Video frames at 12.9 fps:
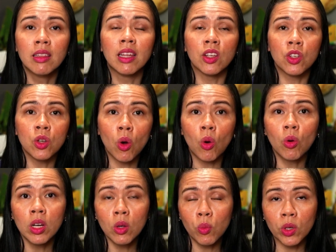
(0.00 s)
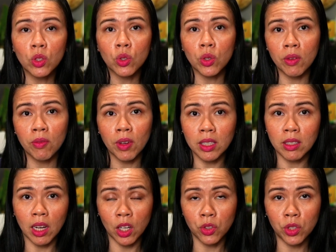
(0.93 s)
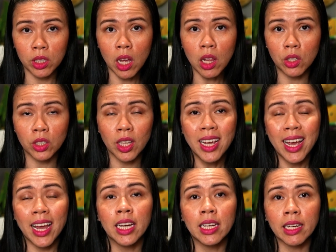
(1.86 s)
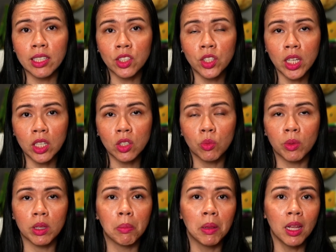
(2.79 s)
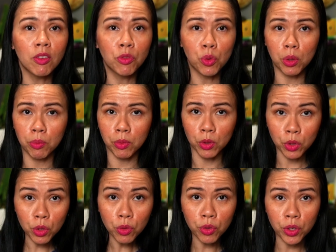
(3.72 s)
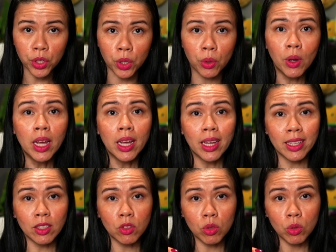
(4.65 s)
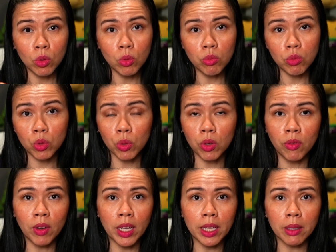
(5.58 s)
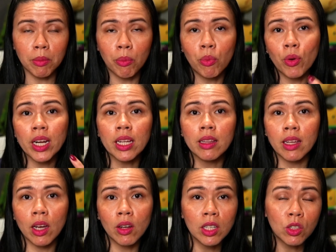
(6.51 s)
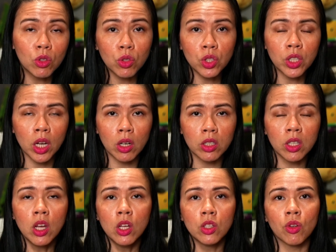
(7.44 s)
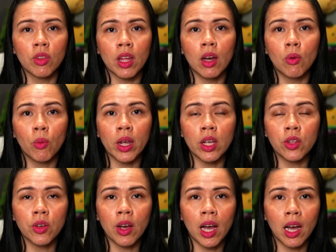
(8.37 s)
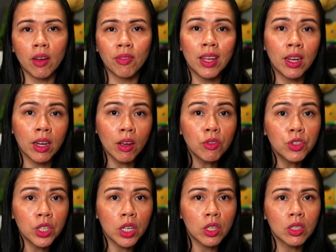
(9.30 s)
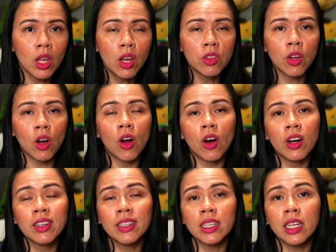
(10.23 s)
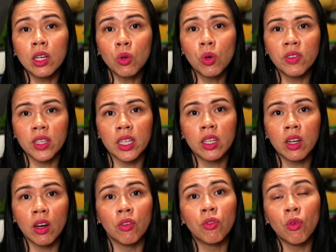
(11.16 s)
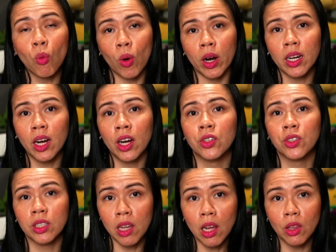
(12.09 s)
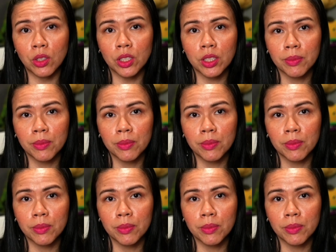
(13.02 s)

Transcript: that you only want to invest $100. And in exchange, what the platform will do for you is to sort of like break it down into shares. So that way you have enough shares that are the equivalent of $100.